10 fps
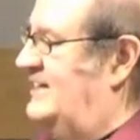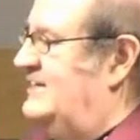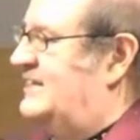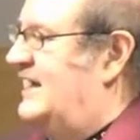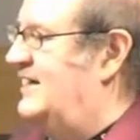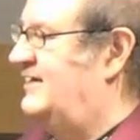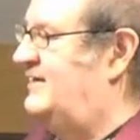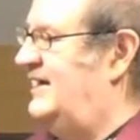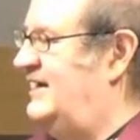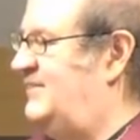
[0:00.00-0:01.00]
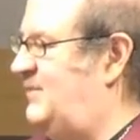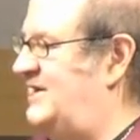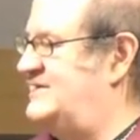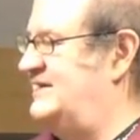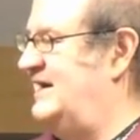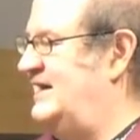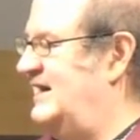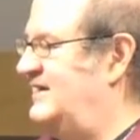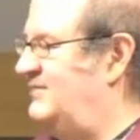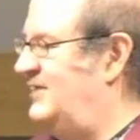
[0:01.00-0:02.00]
and you can't say it's better than any
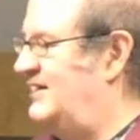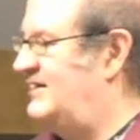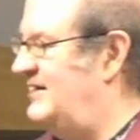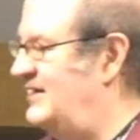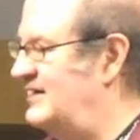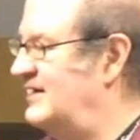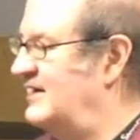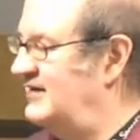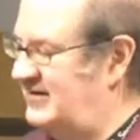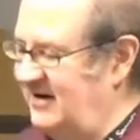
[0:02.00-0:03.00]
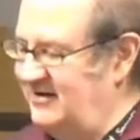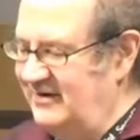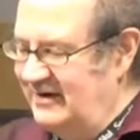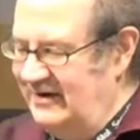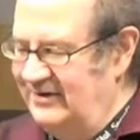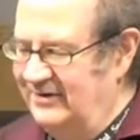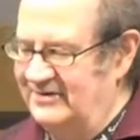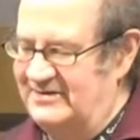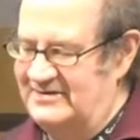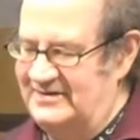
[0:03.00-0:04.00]
other method. So in
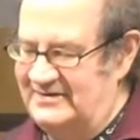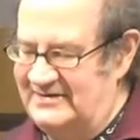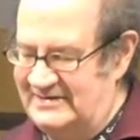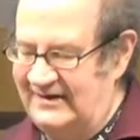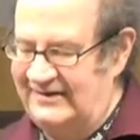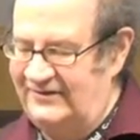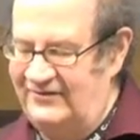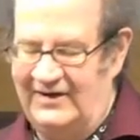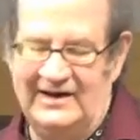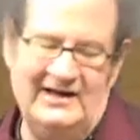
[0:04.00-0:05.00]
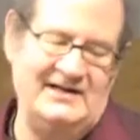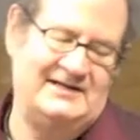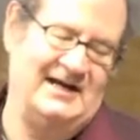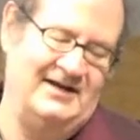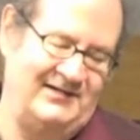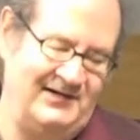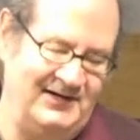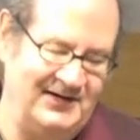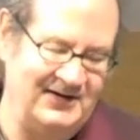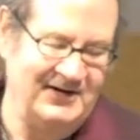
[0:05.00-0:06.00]
order to justify it, get through
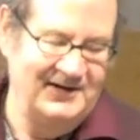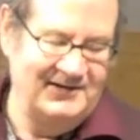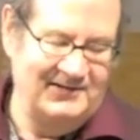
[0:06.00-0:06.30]
your